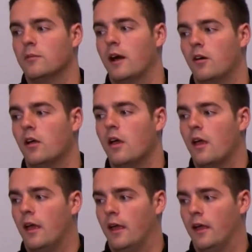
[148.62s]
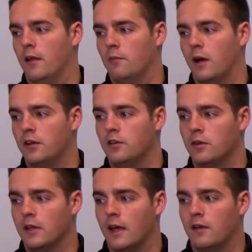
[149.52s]
out, and by
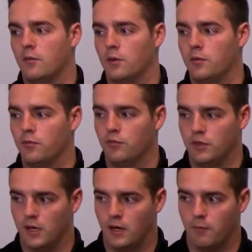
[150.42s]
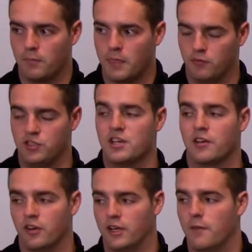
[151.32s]
doing that we would
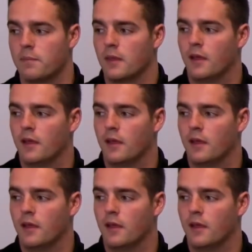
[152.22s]
regenerate it.